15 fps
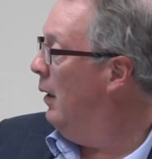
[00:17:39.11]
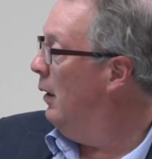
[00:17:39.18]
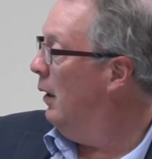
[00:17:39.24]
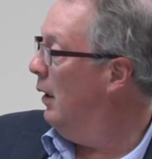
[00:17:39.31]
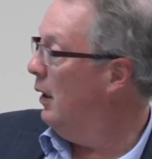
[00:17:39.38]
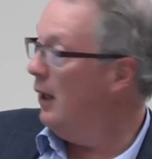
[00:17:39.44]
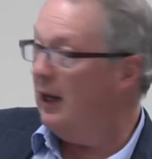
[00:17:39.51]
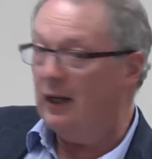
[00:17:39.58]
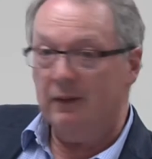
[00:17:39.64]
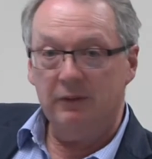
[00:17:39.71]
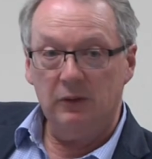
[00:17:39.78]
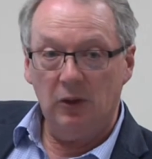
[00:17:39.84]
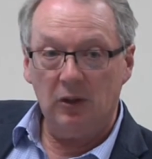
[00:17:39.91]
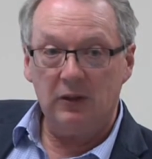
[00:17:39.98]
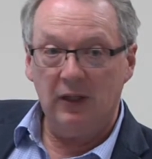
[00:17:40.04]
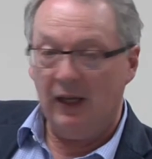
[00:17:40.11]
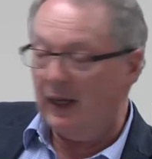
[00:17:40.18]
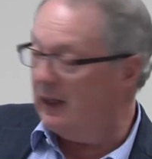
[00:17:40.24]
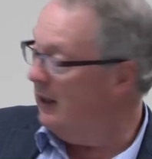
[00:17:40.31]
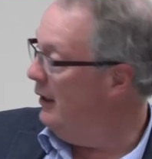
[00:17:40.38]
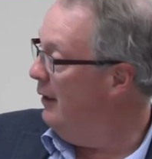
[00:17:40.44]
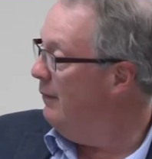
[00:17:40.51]
And I have looked
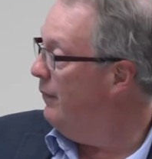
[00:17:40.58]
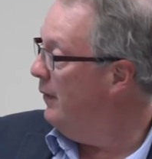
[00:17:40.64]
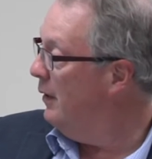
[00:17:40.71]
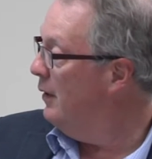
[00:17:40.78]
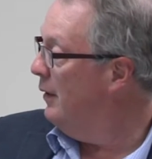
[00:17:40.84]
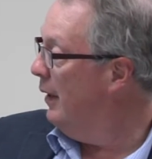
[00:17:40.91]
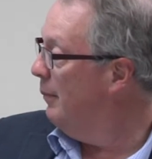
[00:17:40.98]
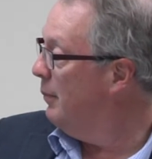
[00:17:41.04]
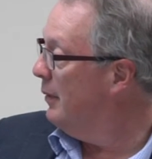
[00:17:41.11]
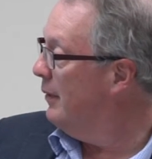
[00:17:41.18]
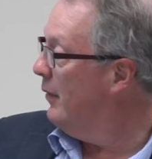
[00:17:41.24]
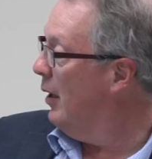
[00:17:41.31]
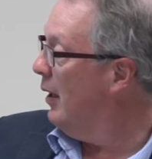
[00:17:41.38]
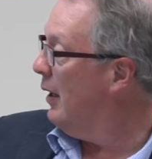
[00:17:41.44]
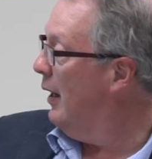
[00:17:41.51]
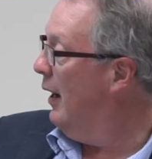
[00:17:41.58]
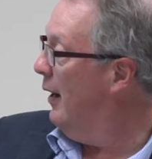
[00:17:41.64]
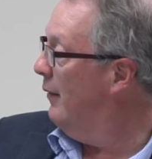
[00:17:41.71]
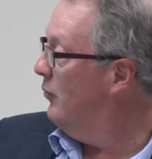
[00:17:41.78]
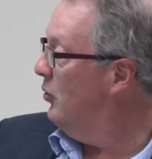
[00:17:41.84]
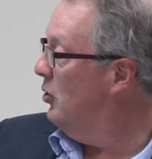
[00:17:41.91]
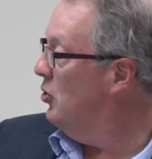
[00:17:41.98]
at an infinite number of
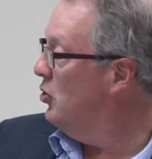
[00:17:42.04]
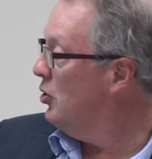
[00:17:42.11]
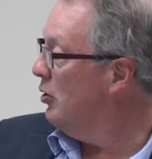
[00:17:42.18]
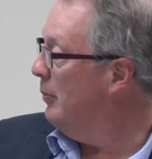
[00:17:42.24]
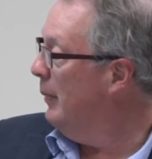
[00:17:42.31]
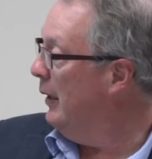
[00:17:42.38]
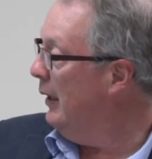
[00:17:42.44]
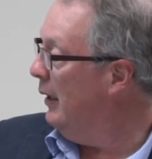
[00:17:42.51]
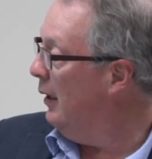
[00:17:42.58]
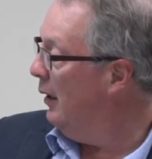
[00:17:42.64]
archives in Germany,